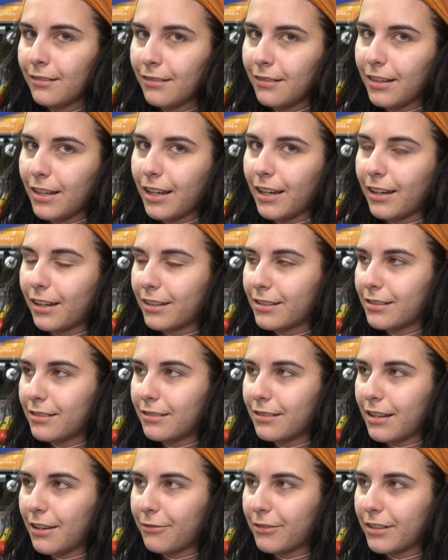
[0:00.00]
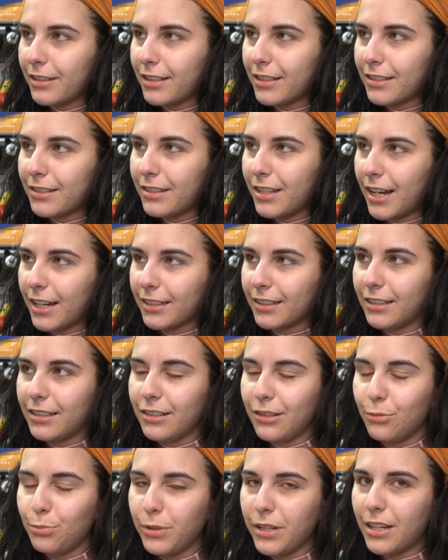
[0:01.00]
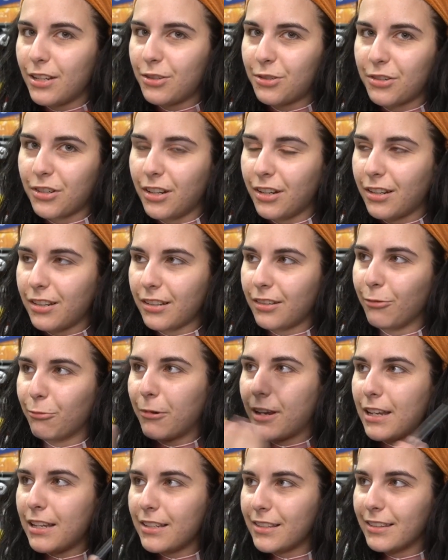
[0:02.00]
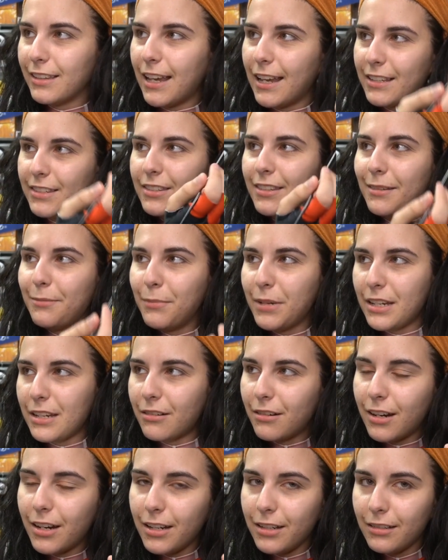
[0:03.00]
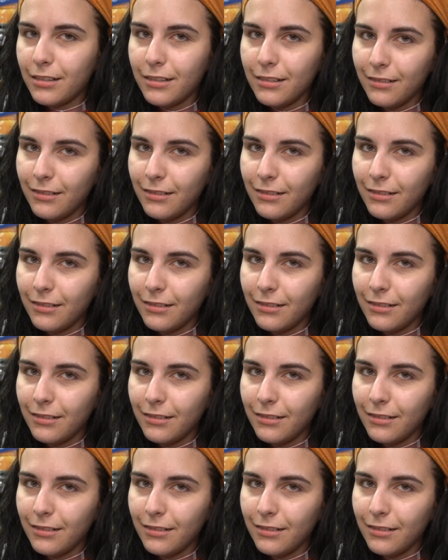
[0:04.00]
yeah, because everything stacked in the UPS truck weighs less than me, right?